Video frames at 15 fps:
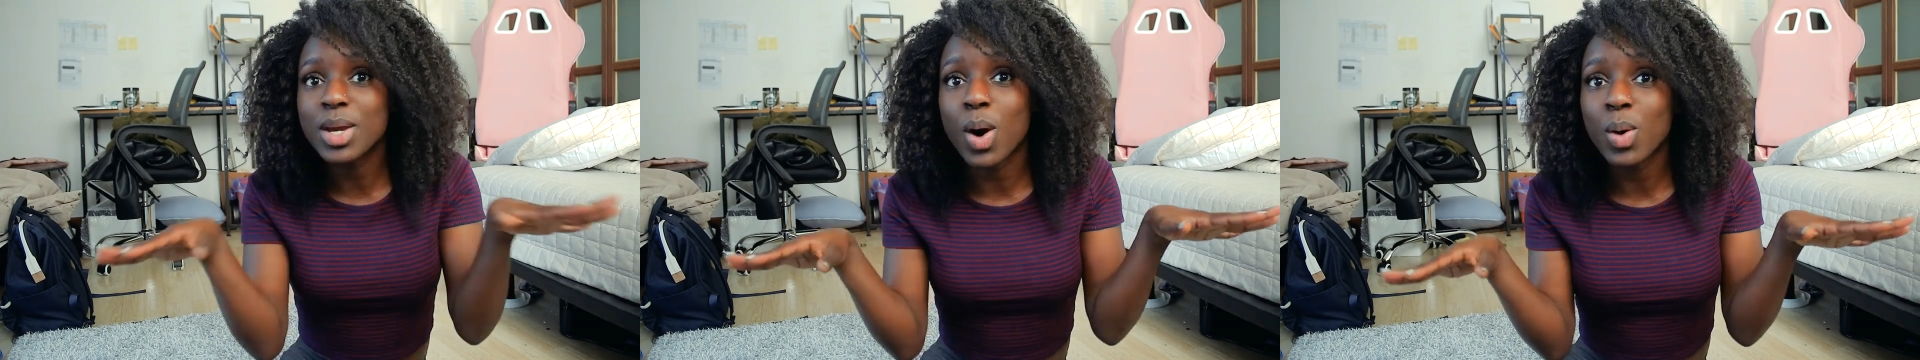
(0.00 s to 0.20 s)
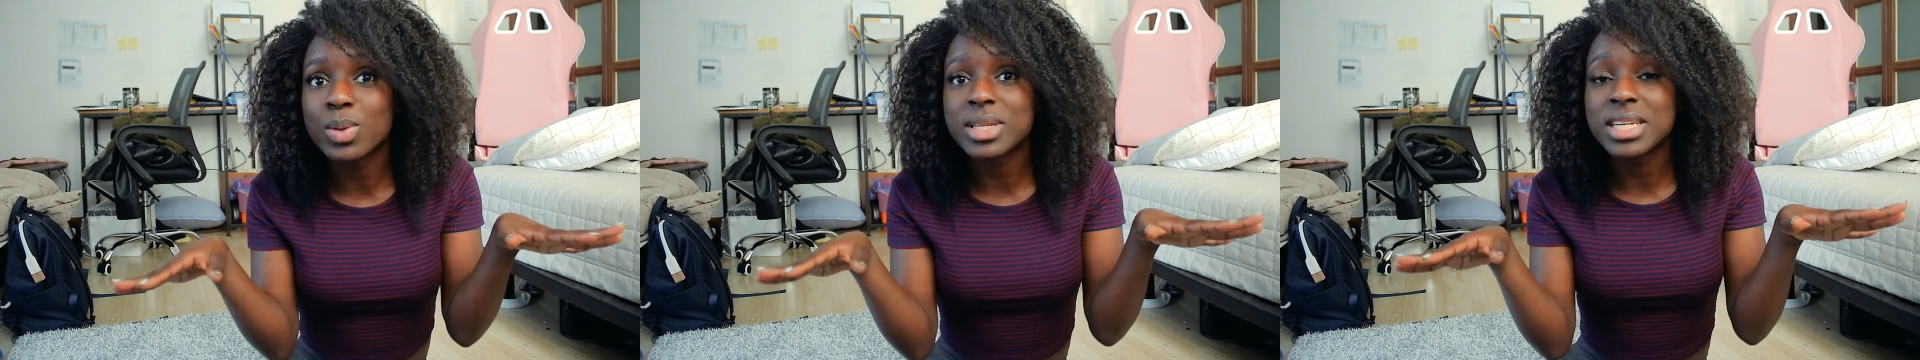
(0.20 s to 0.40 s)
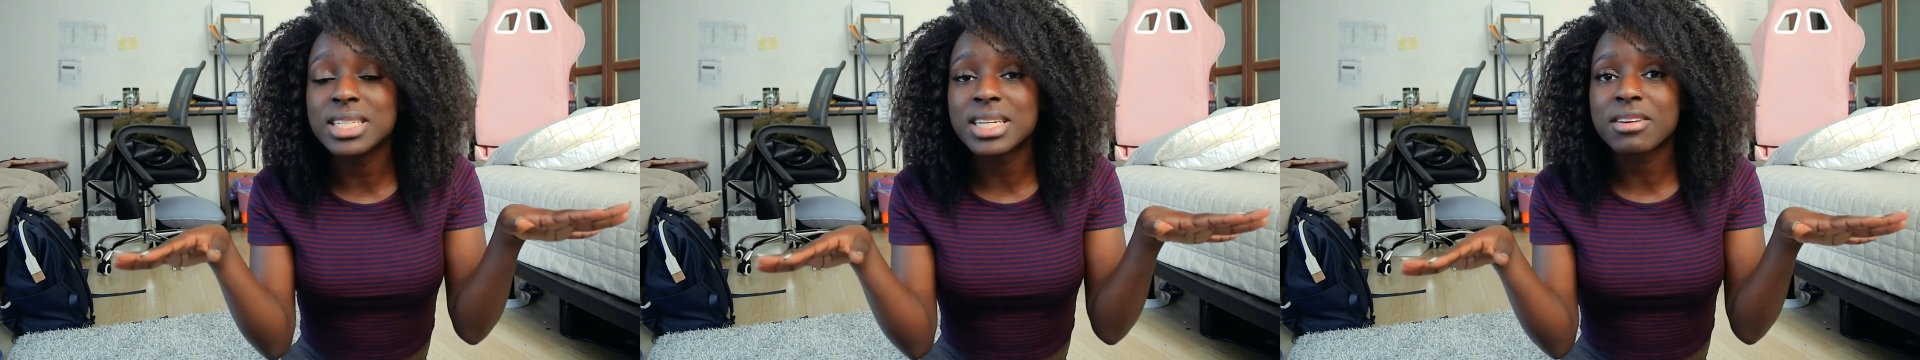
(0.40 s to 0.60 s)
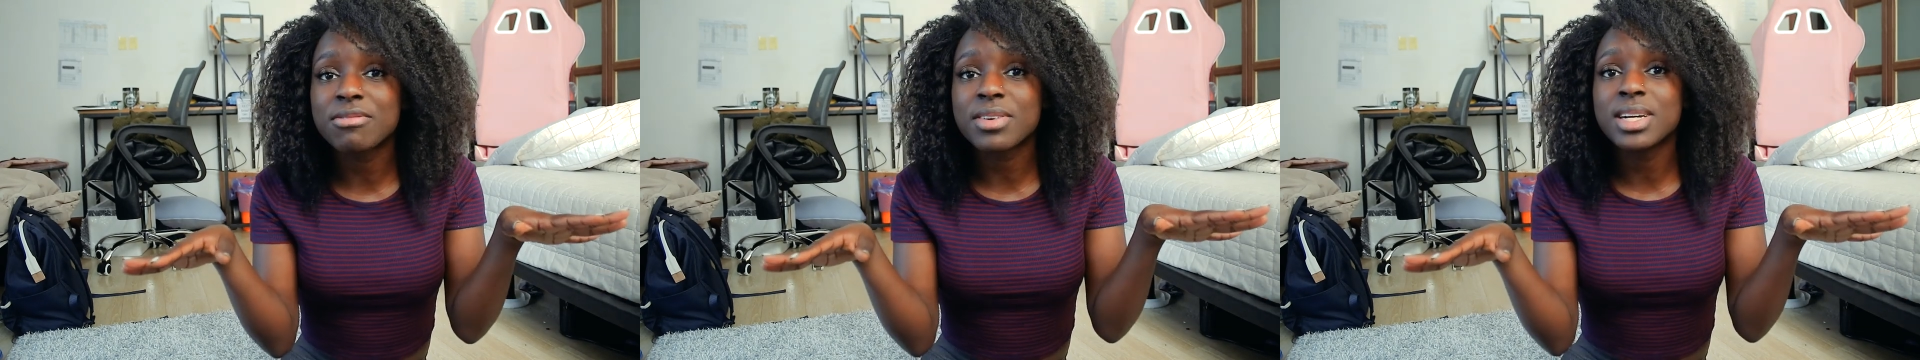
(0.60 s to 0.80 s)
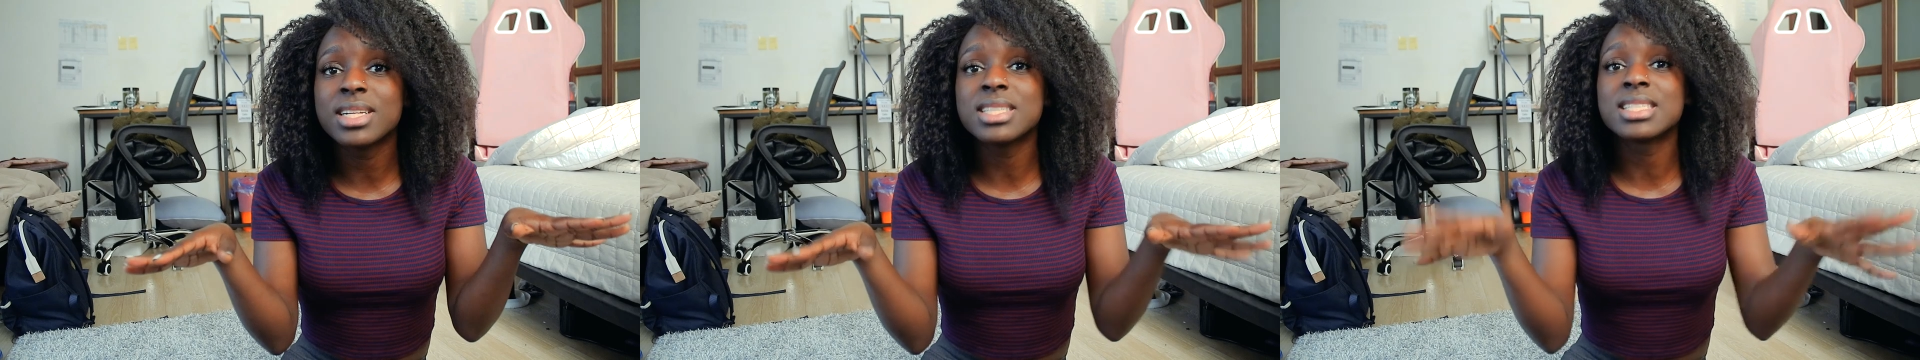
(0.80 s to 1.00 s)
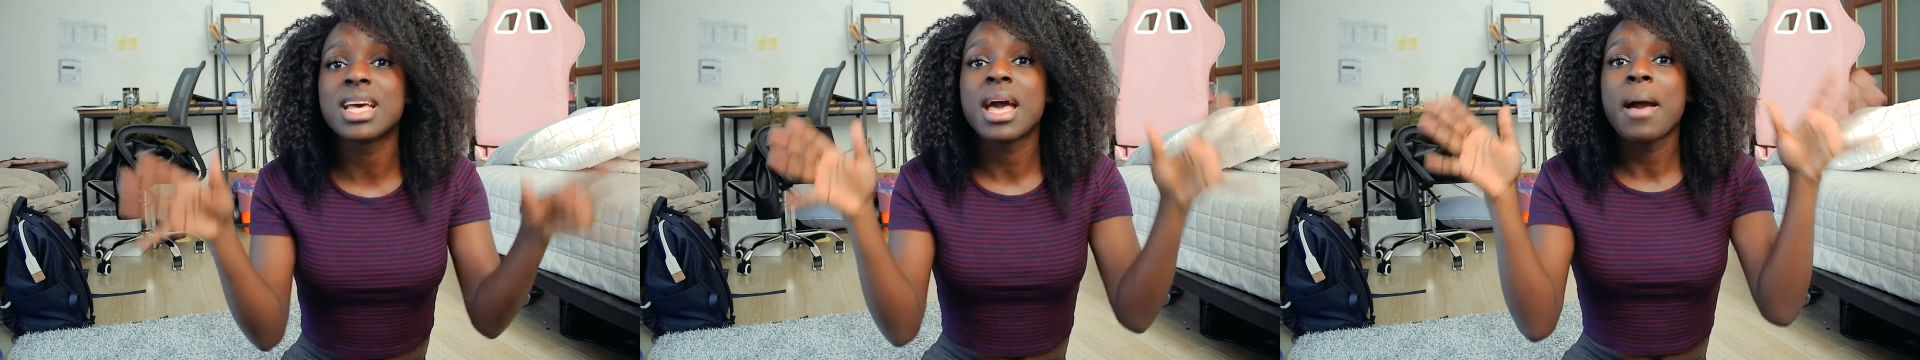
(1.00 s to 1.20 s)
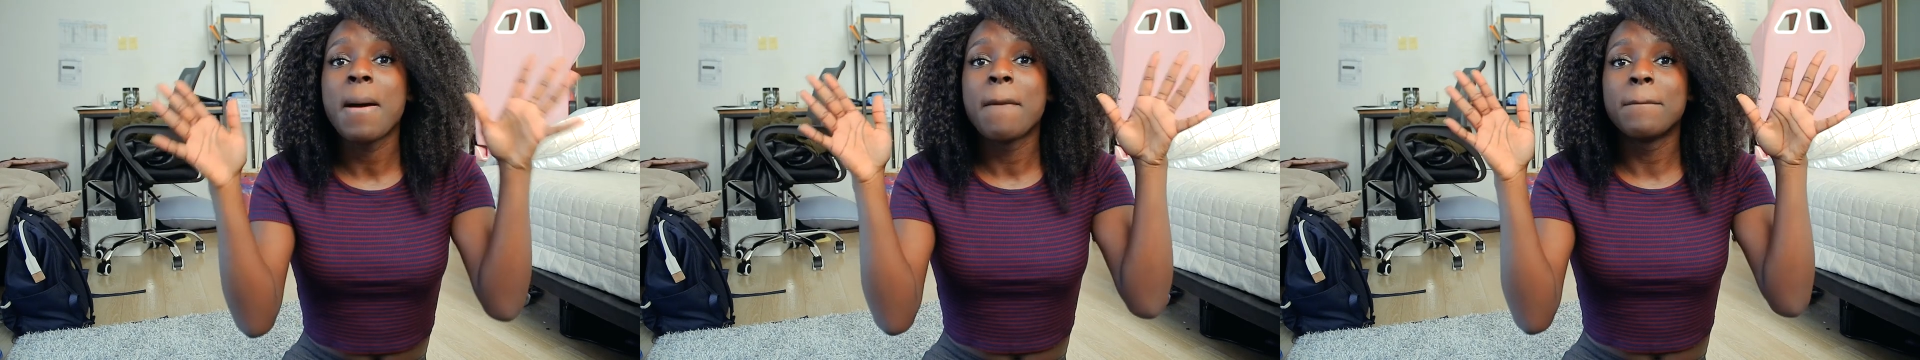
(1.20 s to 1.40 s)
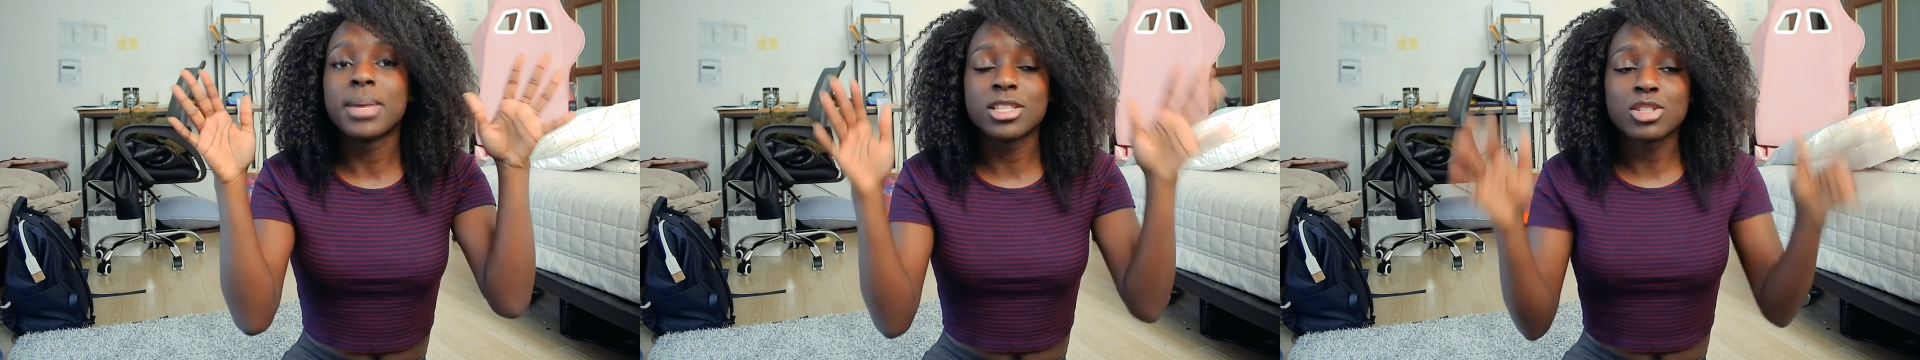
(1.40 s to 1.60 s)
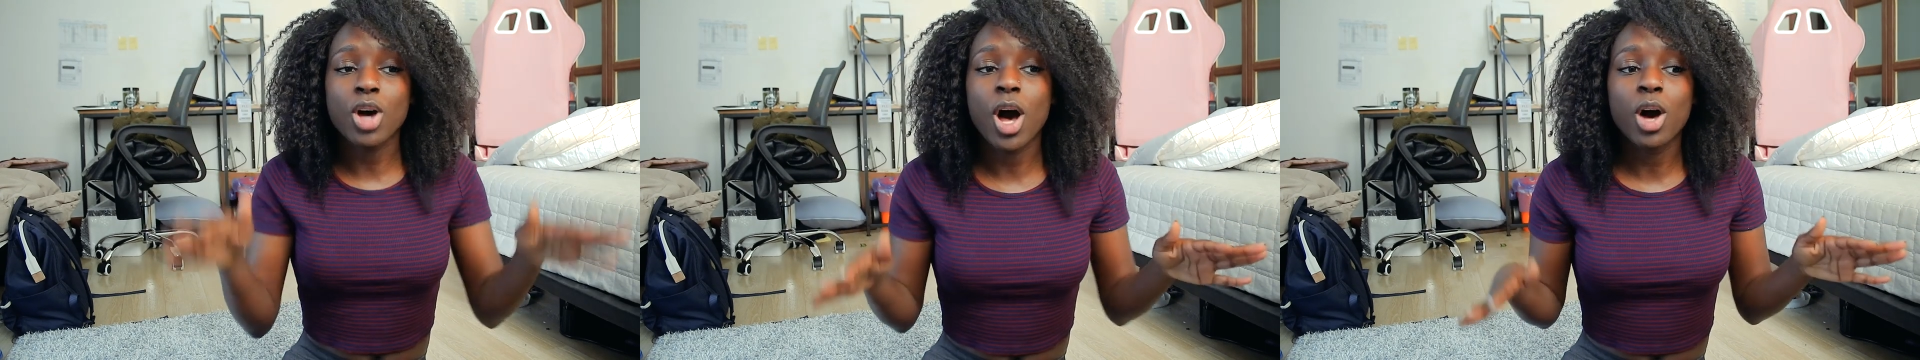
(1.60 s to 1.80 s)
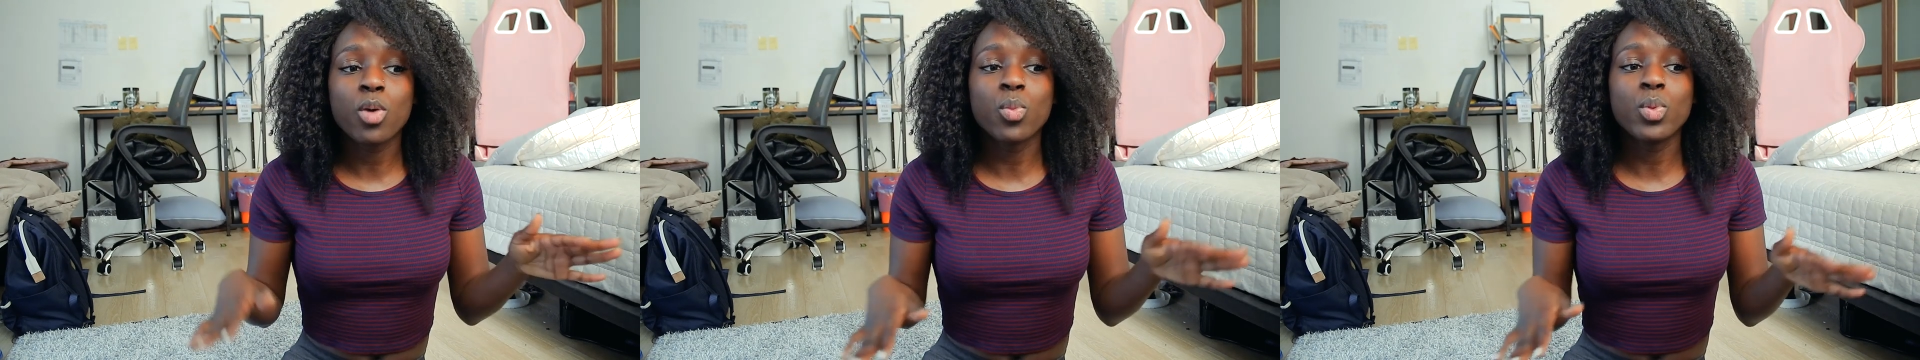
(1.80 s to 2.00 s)
only difference. But
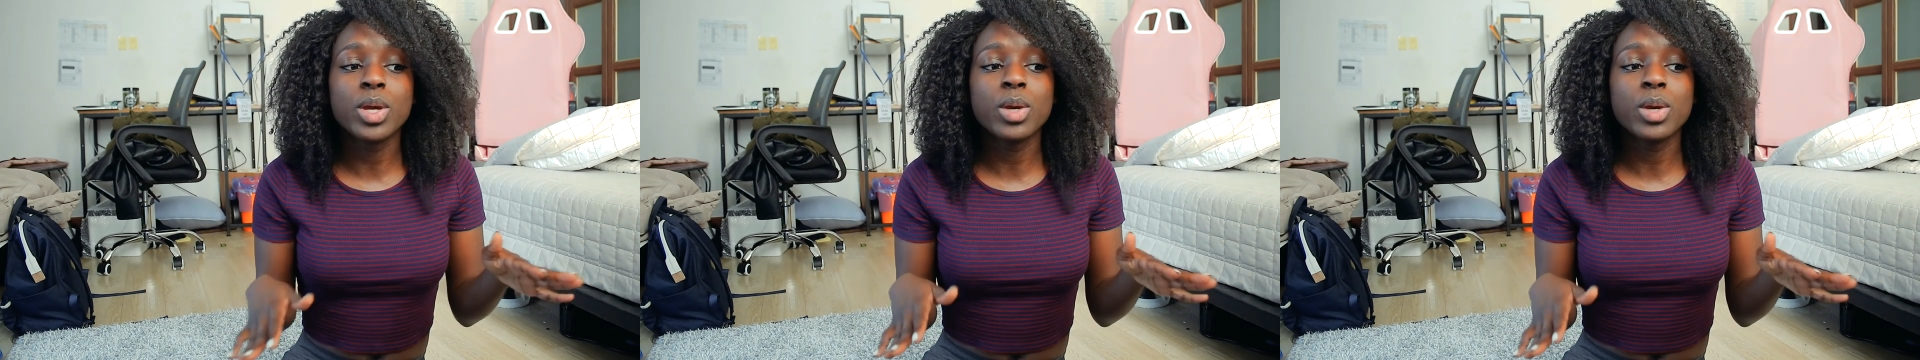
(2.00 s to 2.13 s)
Talk,